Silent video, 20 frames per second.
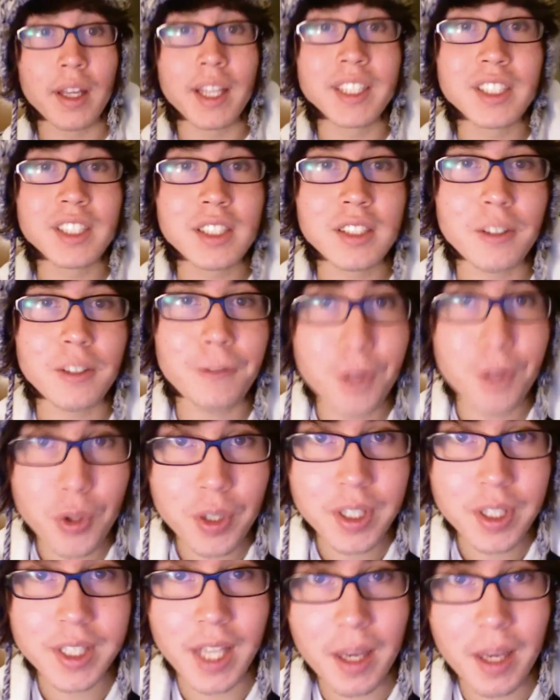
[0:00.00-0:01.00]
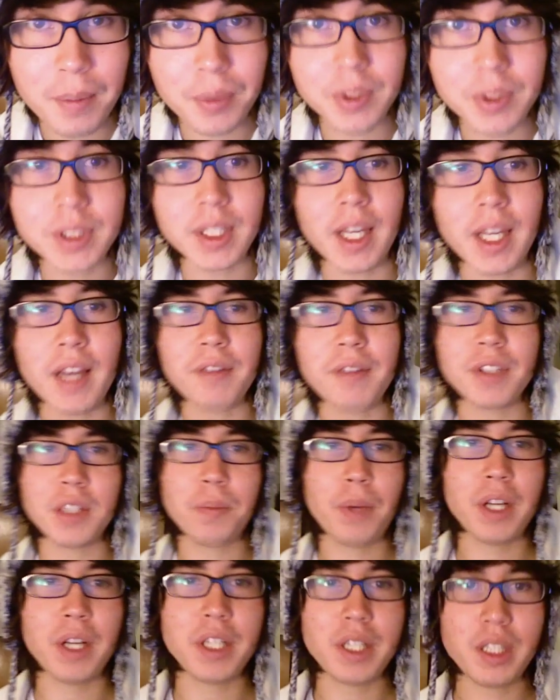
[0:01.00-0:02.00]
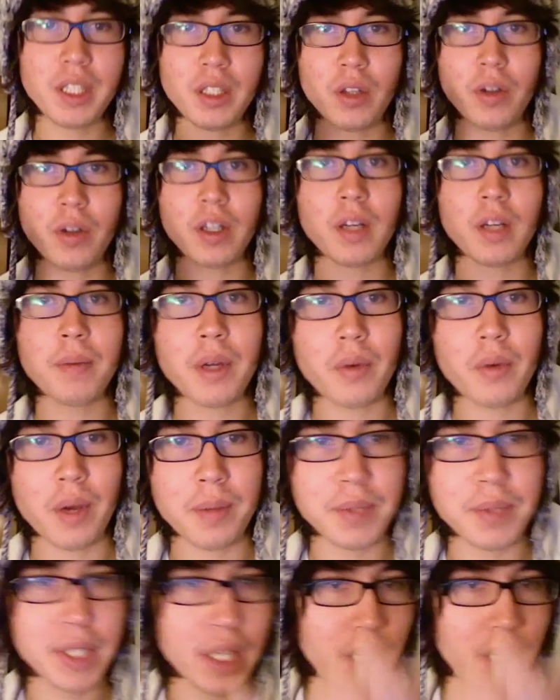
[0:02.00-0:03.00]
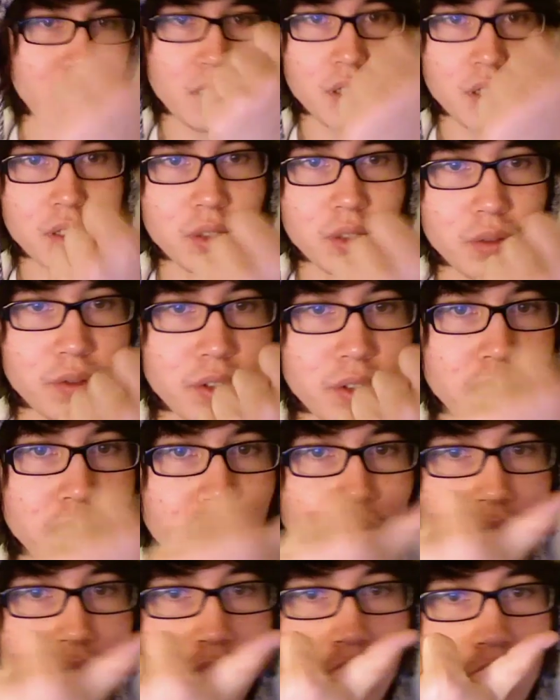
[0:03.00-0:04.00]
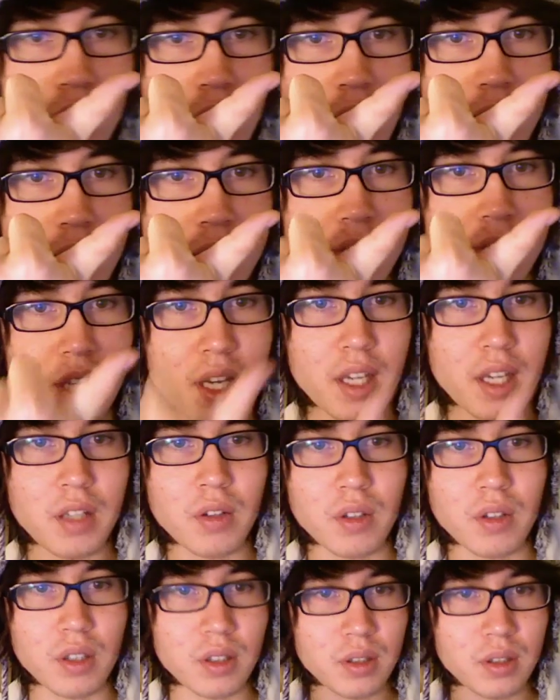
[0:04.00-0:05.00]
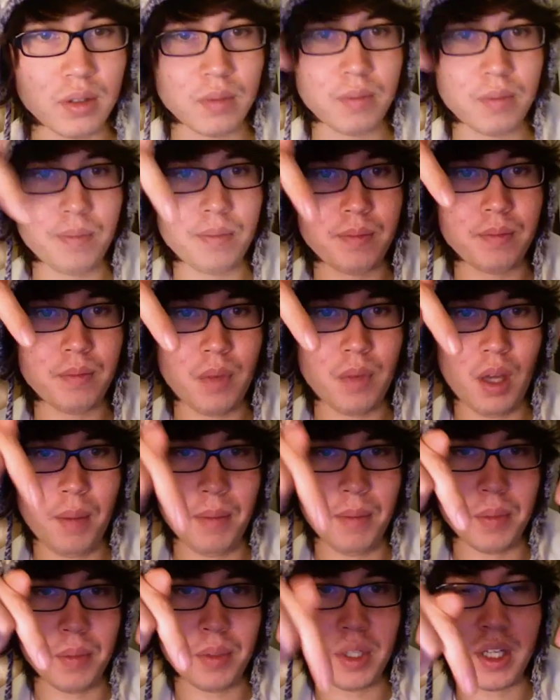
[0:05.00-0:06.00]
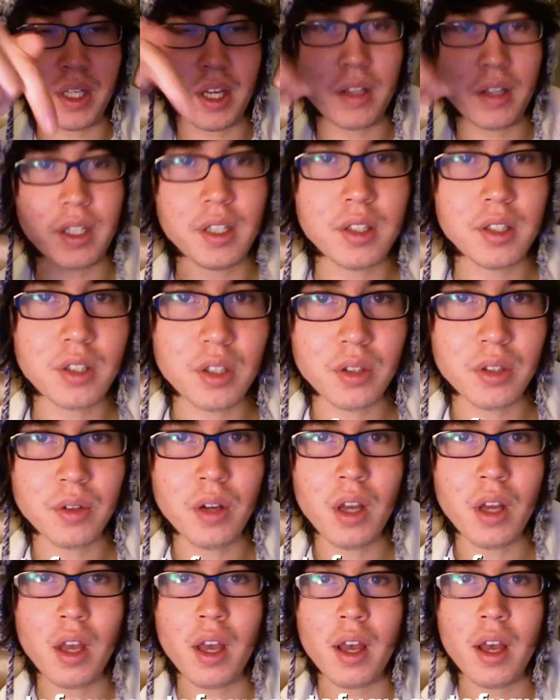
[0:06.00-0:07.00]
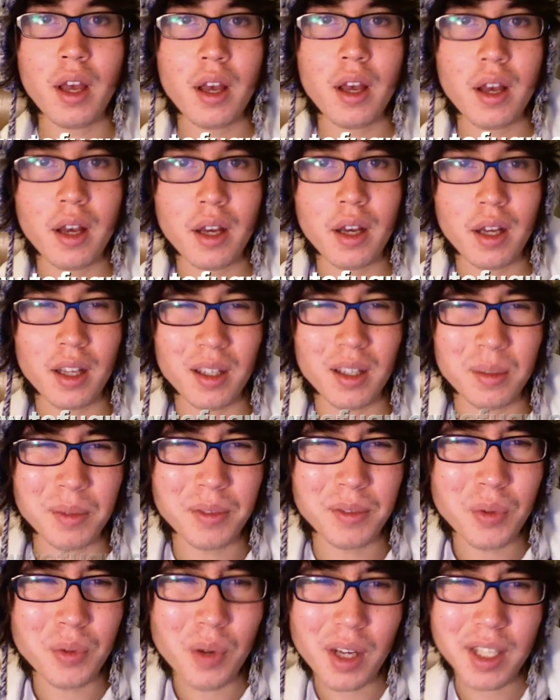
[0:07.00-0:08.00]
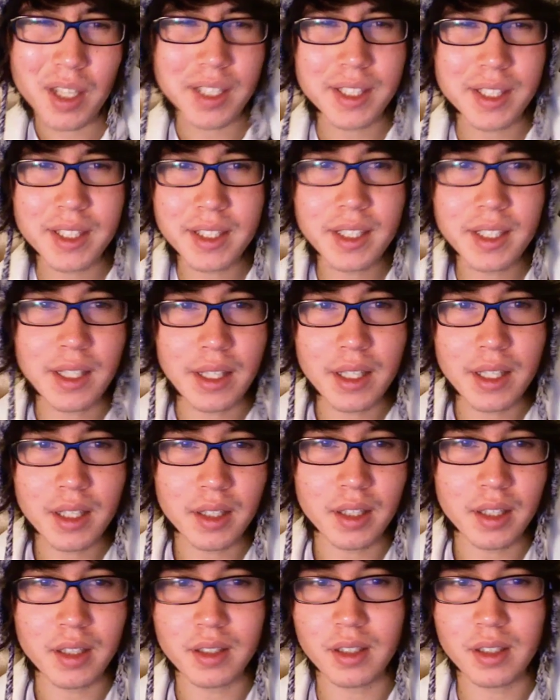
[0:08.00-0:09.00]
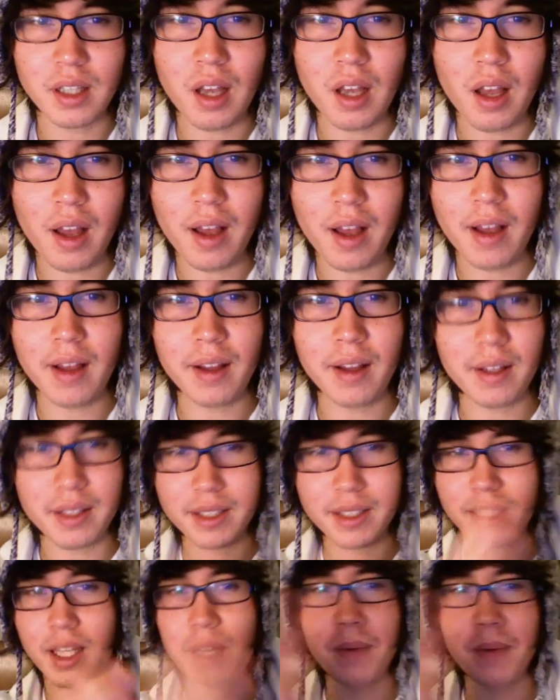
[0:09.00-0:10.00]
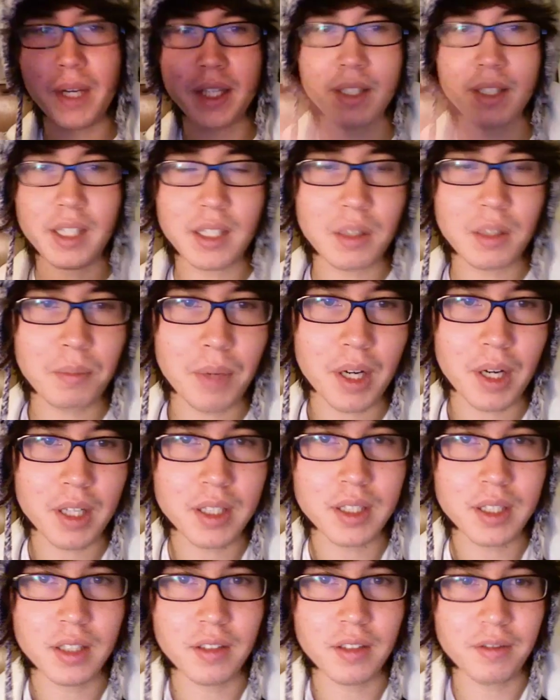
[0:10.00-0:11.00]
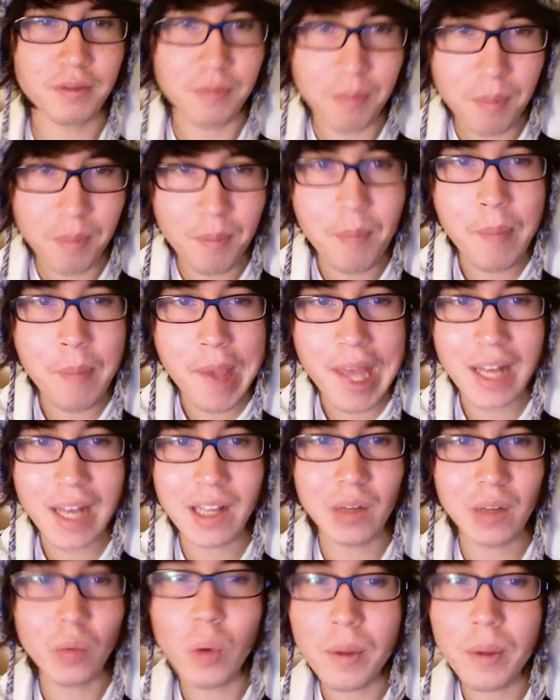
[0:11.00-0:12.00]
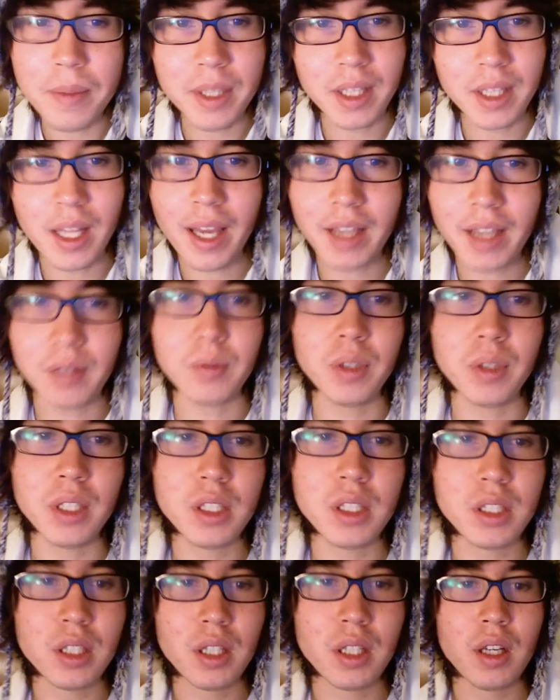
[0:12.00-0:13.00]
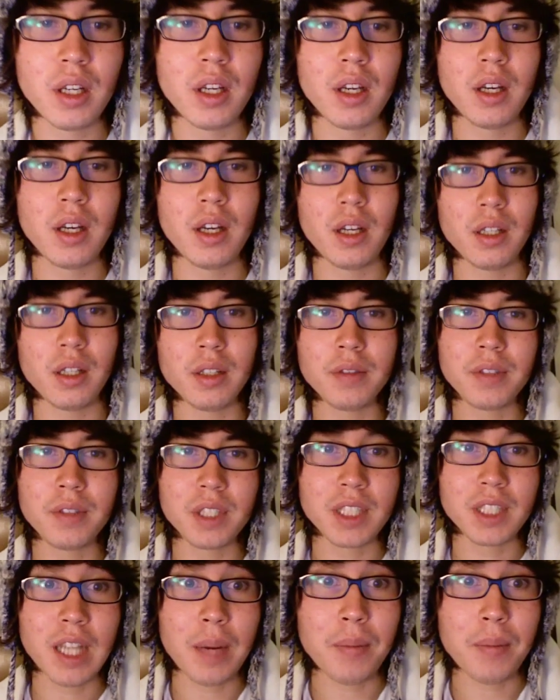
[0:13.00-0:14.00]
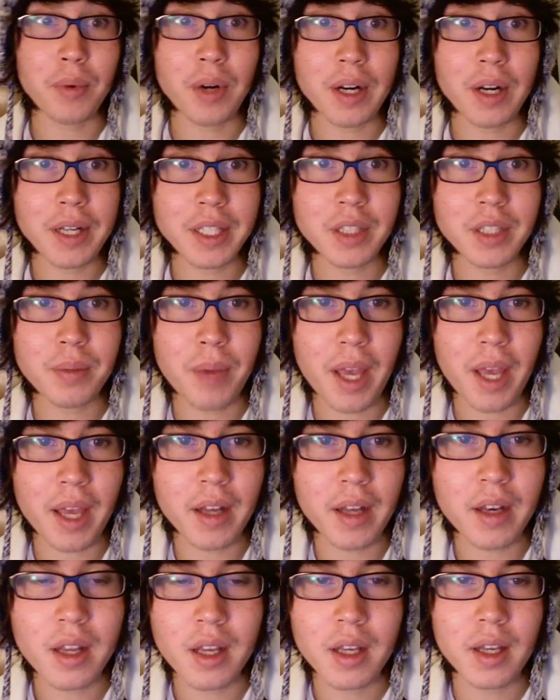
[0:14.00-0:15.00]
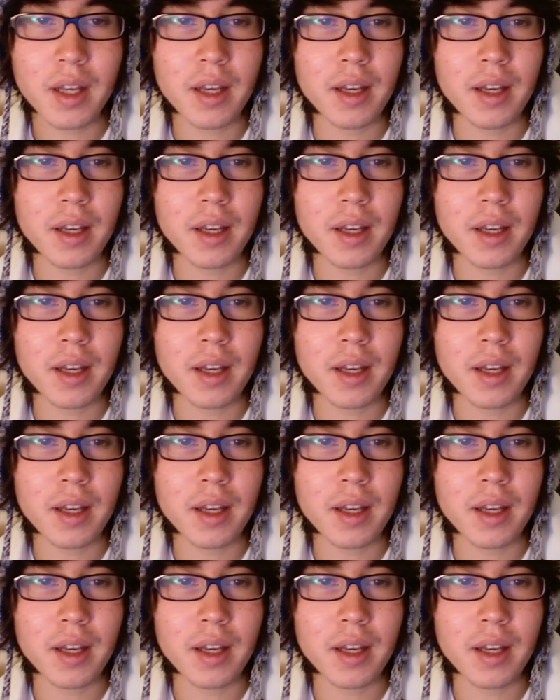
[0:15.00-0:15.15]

That's just a few examples. I have a spreadsheet going on my website. It's over on the left side, or I'm going to put it down here too. If you want to see it, there's a side-by-side comparison of men and women language of contemporary Japan.